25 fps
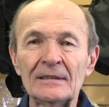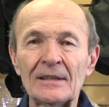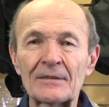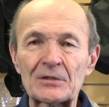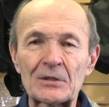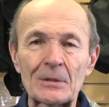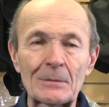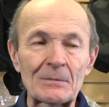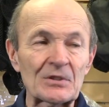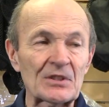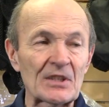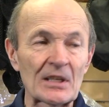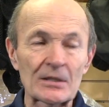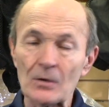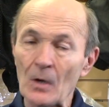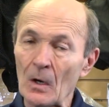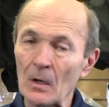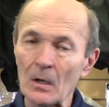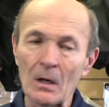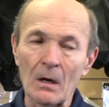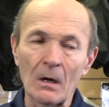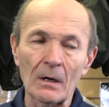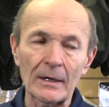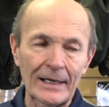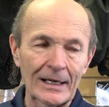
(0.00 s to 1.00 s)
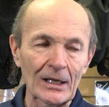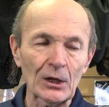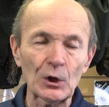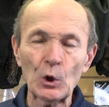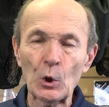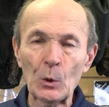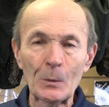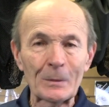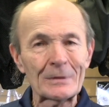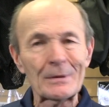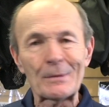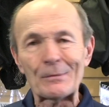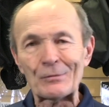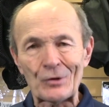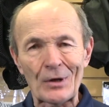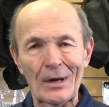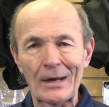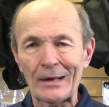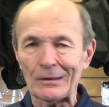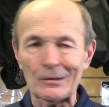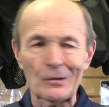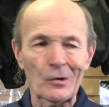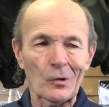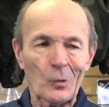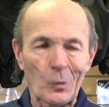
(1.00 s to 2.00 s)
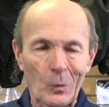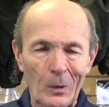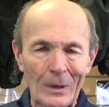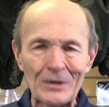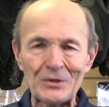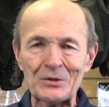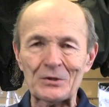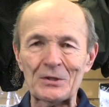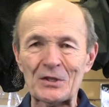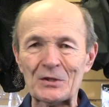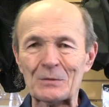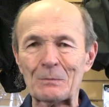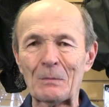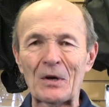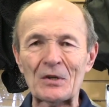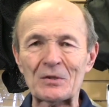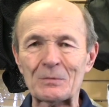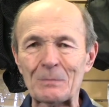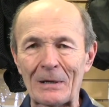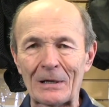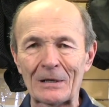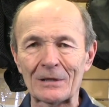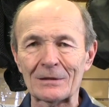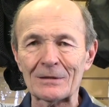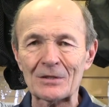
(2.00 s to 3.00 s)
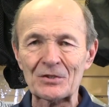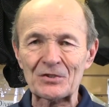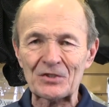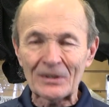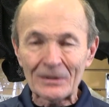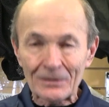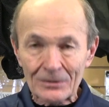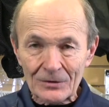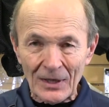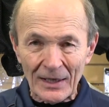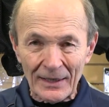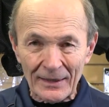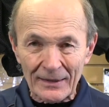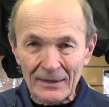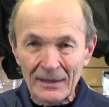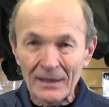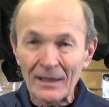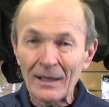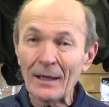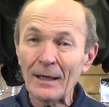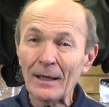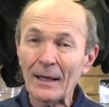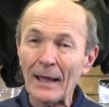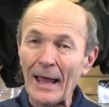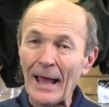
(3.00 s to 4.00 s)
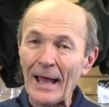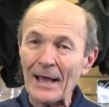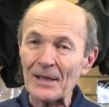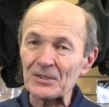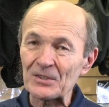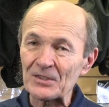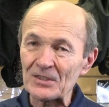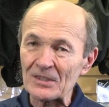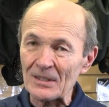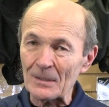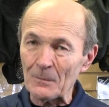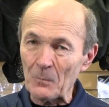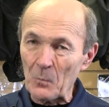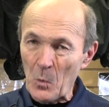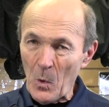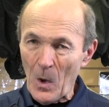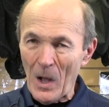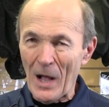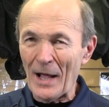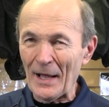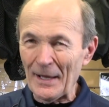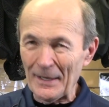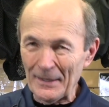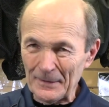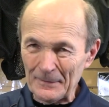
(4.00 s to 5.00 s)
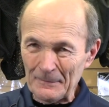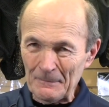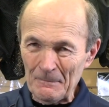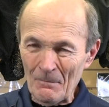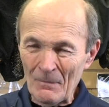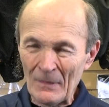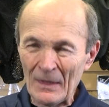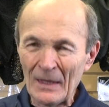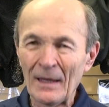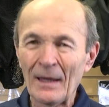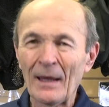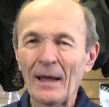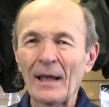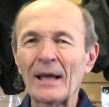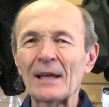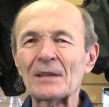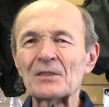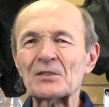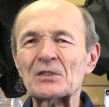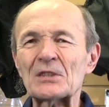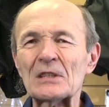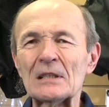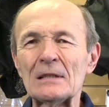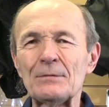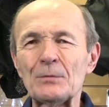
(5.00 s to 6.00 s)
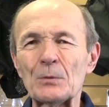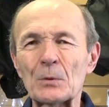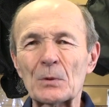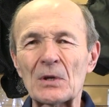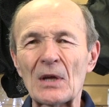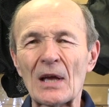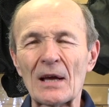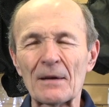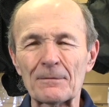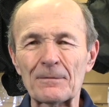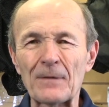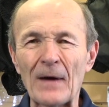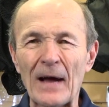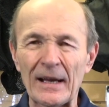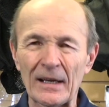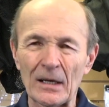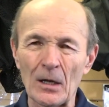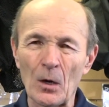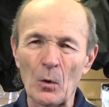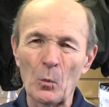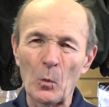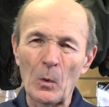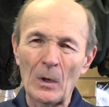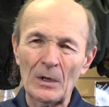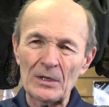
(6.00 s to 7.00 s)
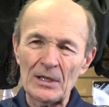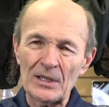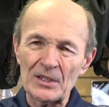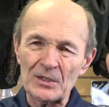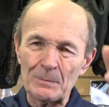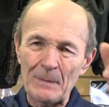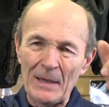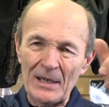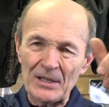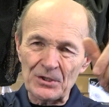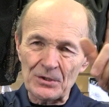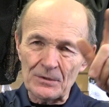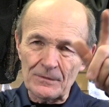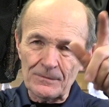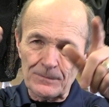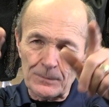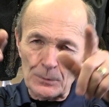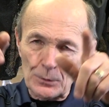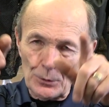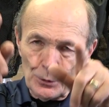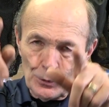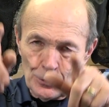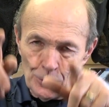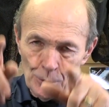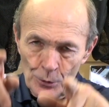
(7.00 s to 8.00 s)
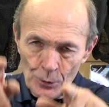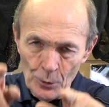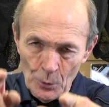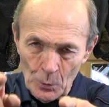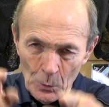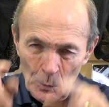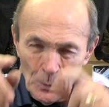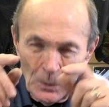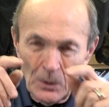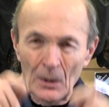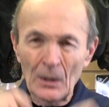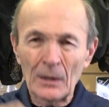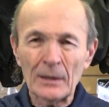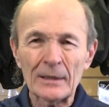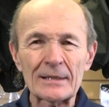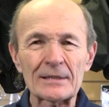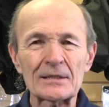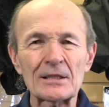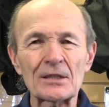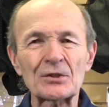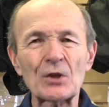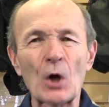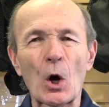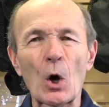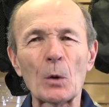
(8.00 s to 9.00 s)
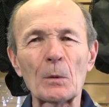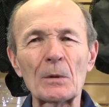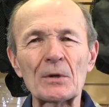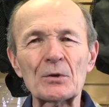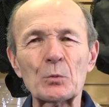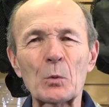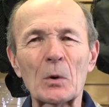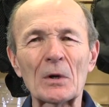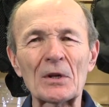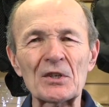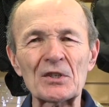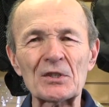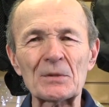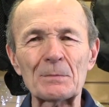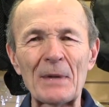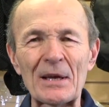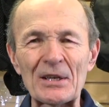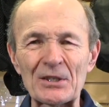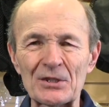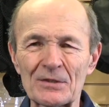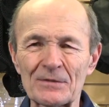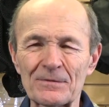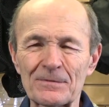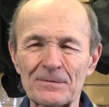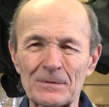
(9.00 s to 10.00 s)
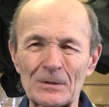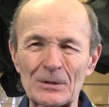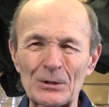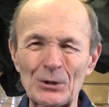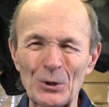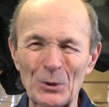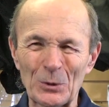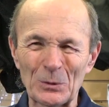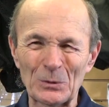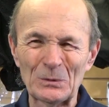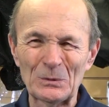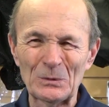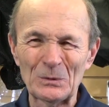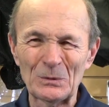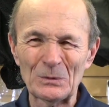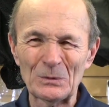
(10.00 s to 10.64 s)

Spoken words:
If someone says, oh, no, I'll get an aluminum tank. No question, it's much better than a steel tank. Ask them why and see if you can't find out what is best for you, because it's always what is best for you.